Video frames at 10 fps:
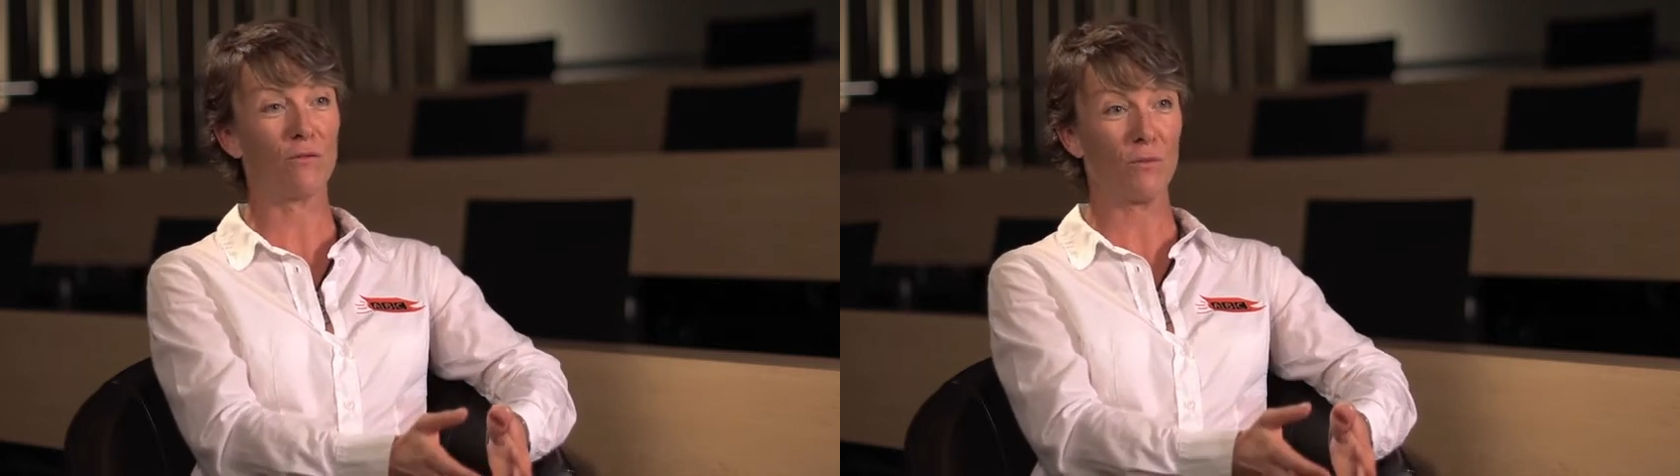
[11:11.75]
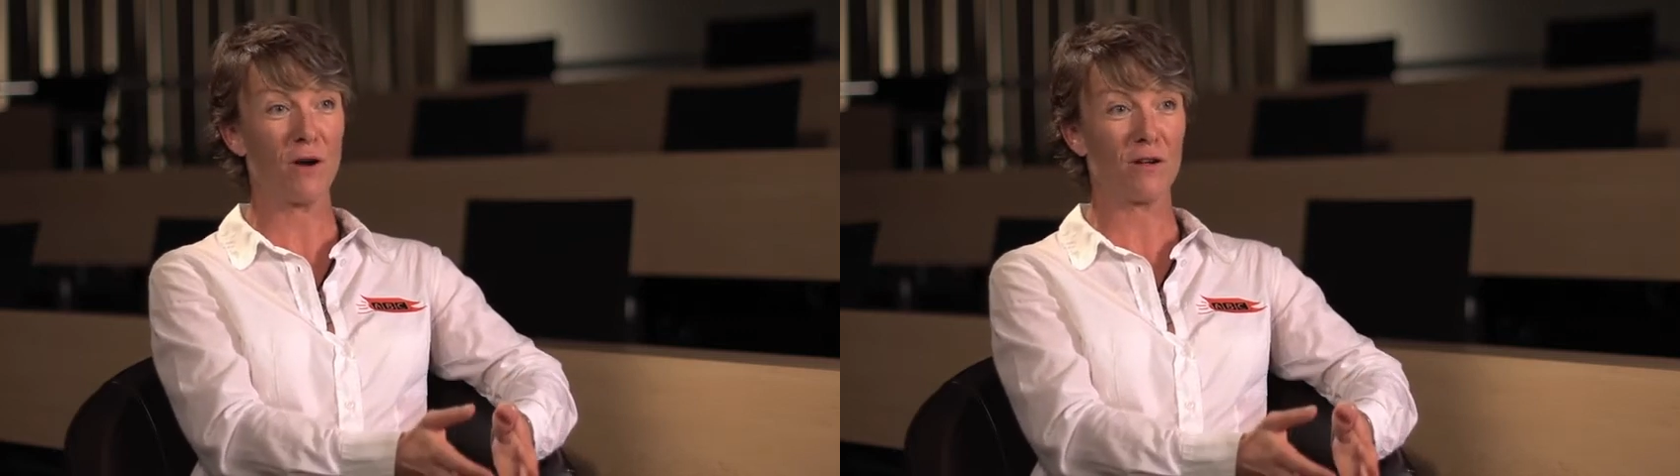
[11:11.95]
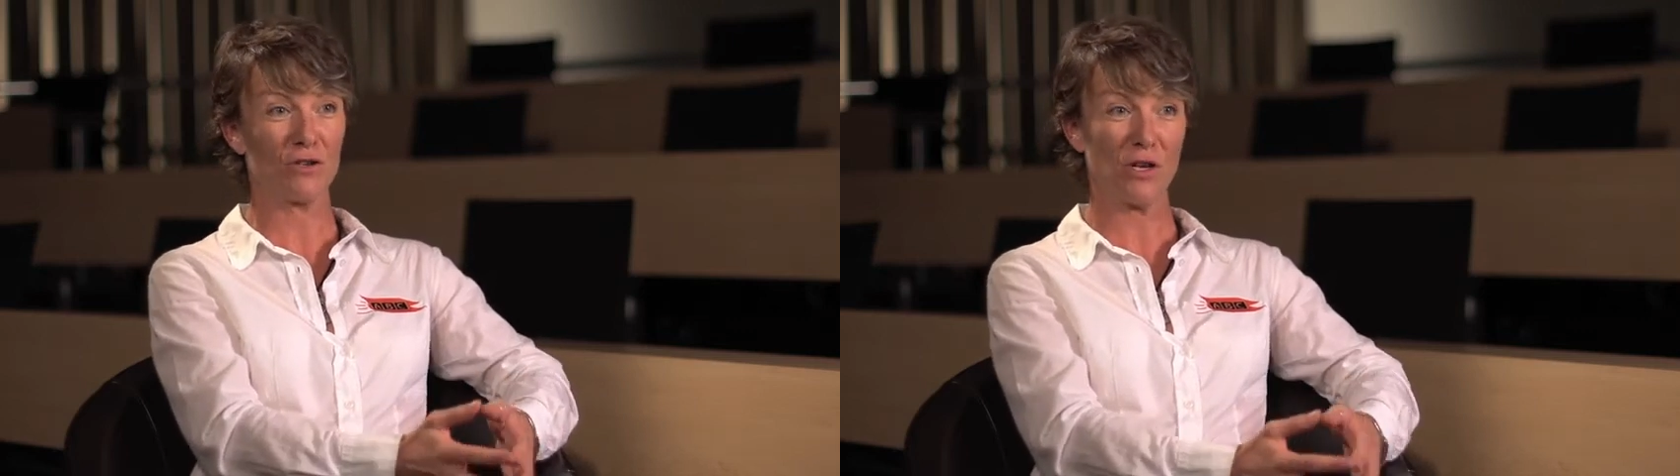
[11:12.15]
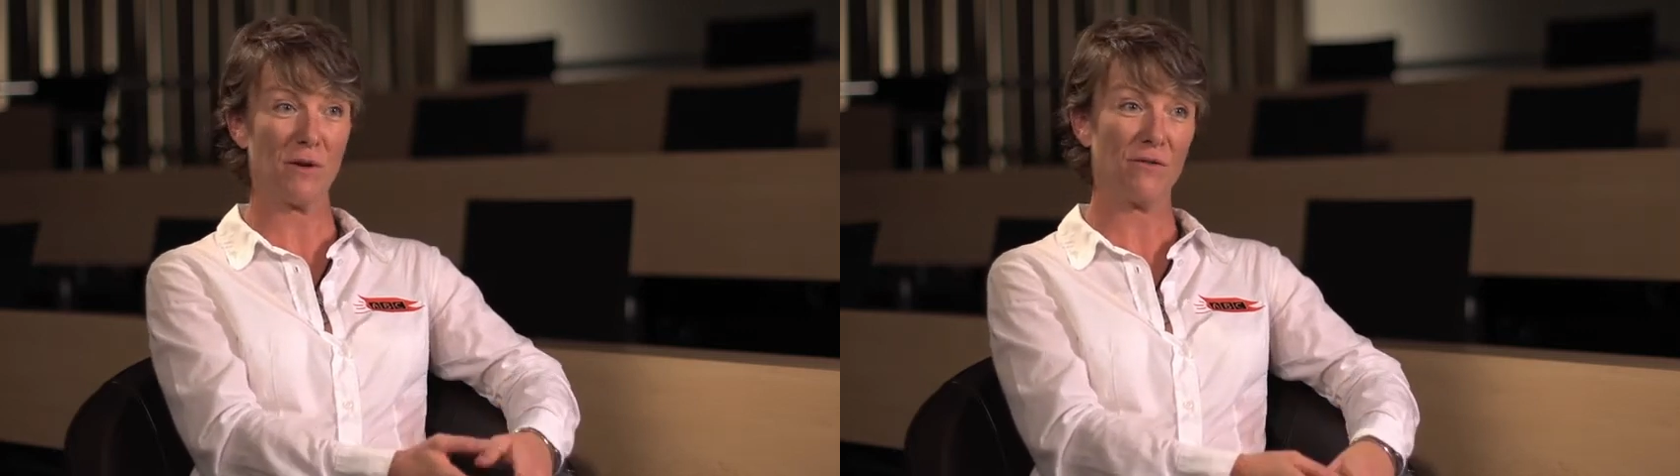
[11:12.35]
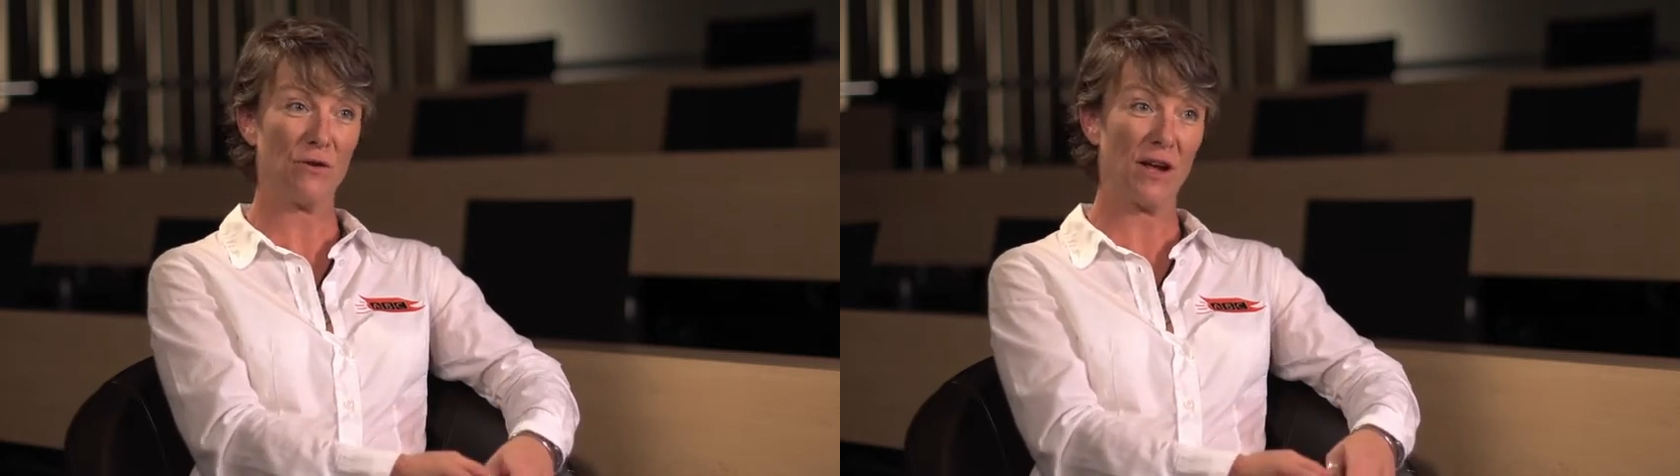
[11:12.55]
the partnership
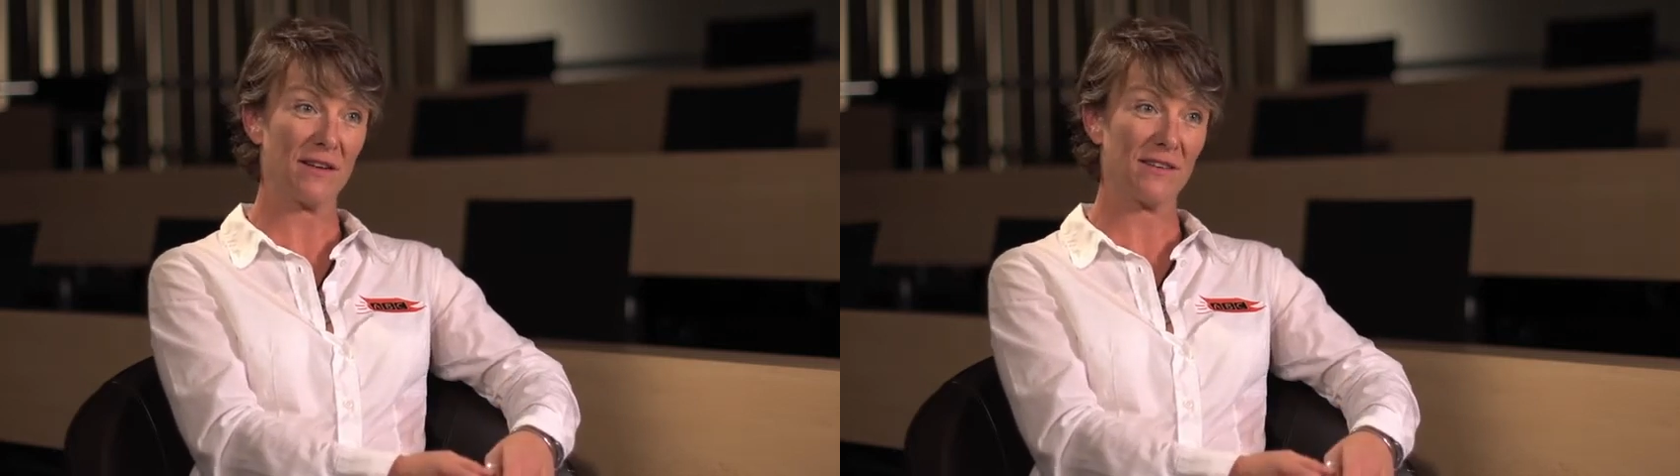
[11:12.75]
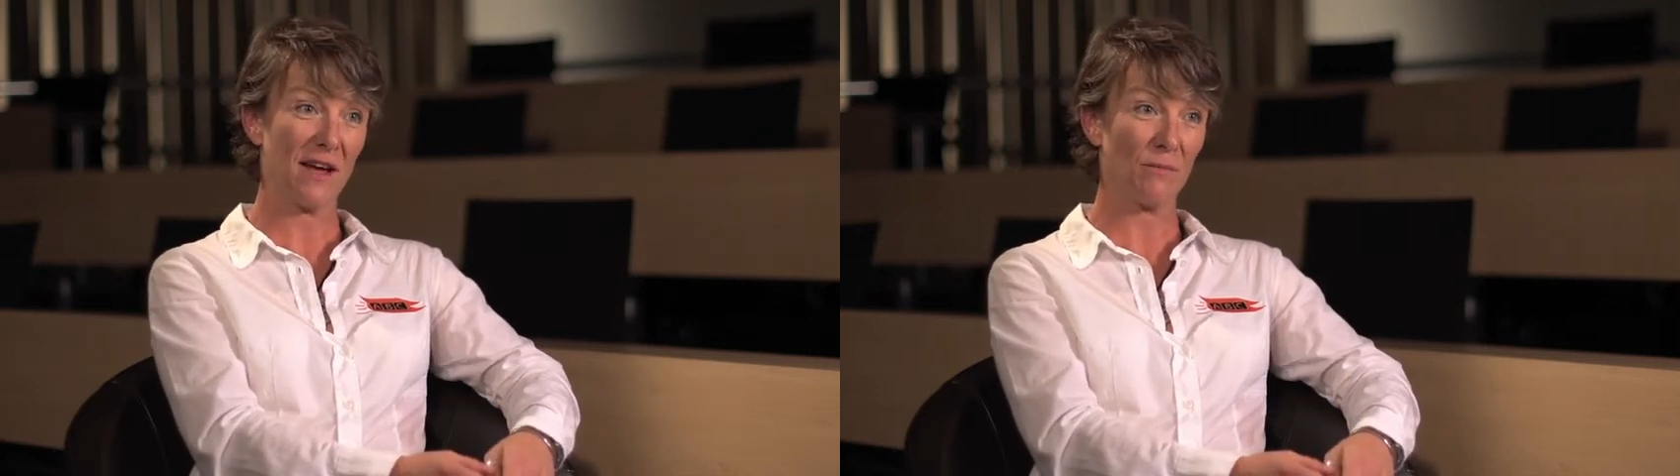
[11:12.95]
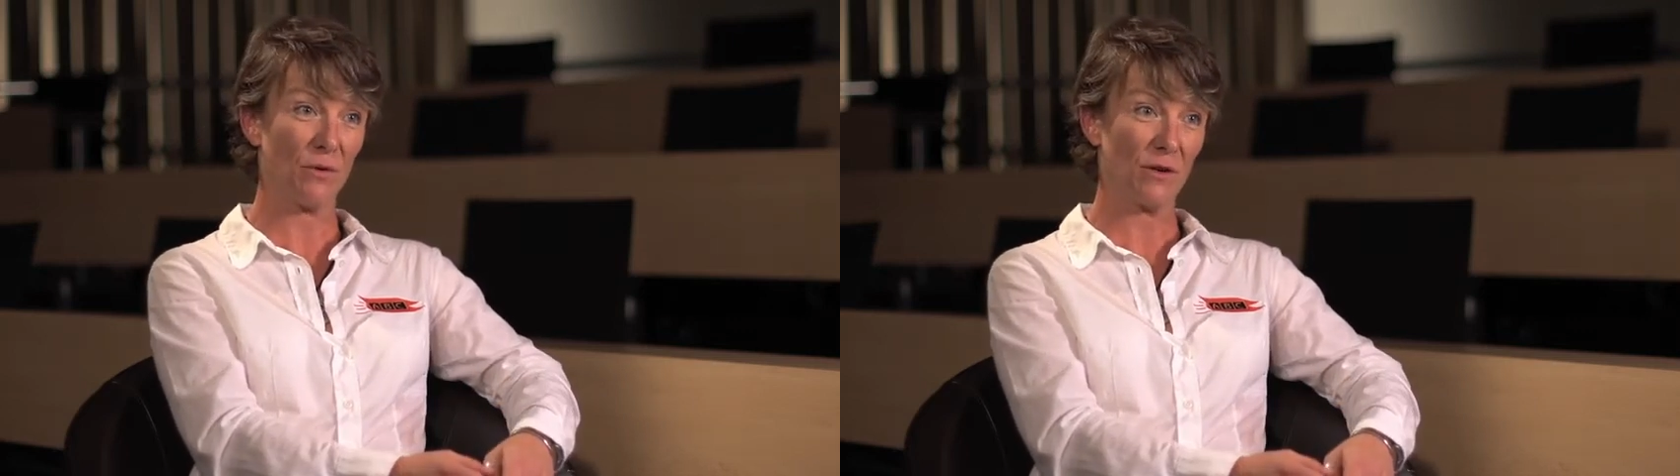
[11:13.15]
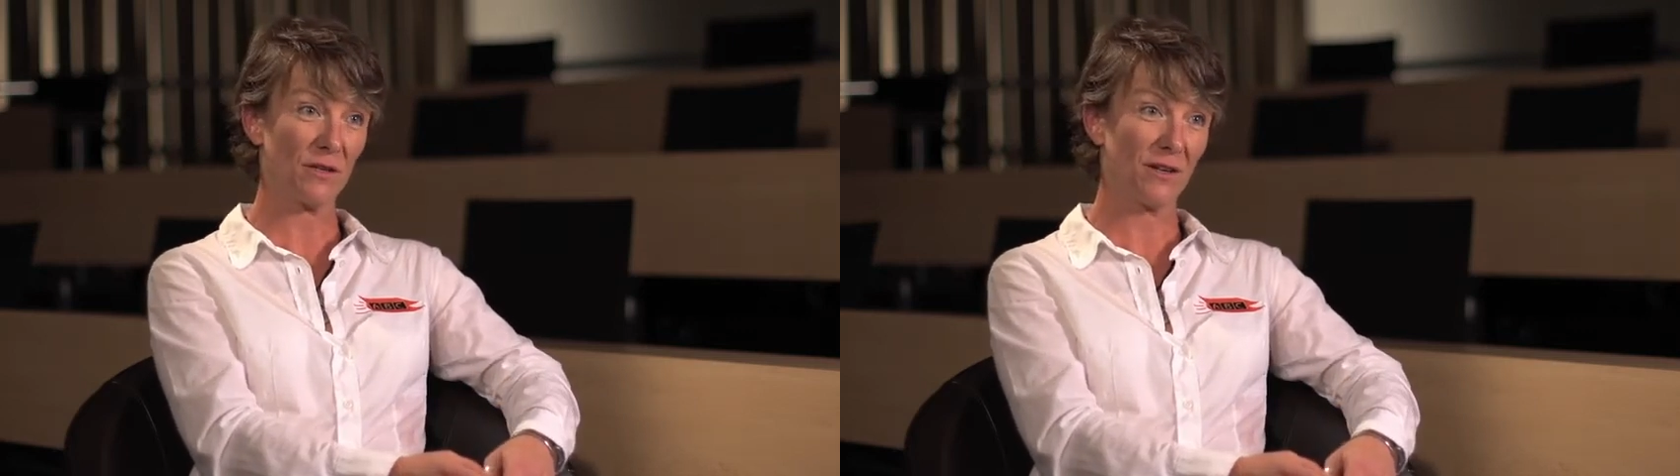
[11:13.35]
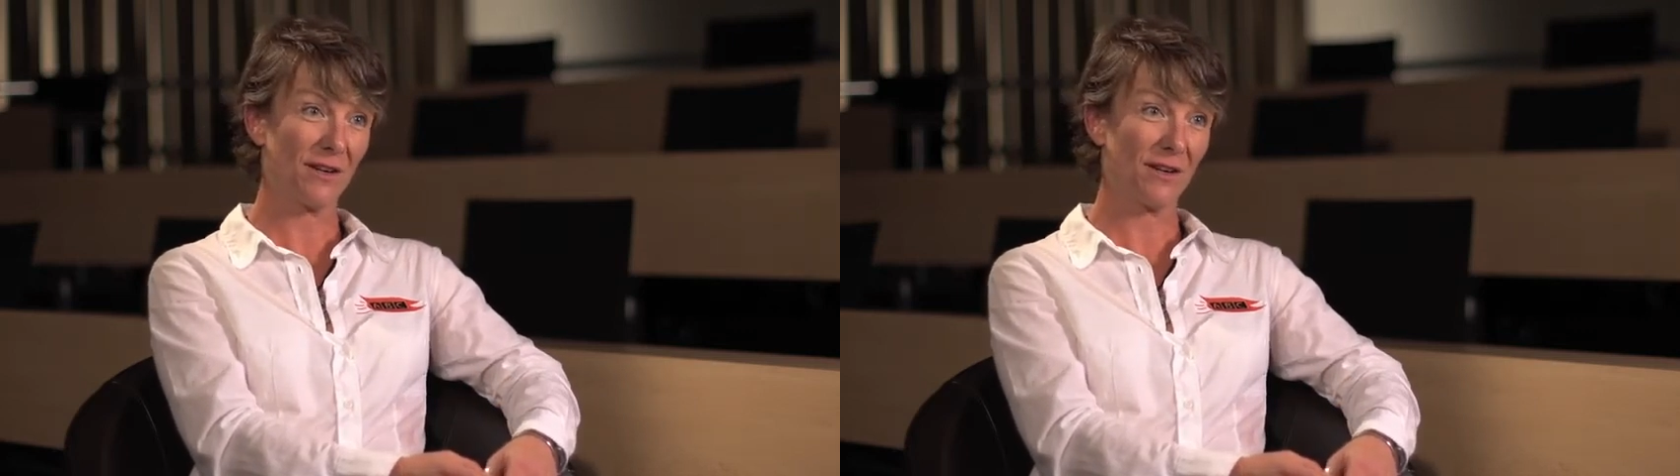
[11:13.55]
if you get to that point.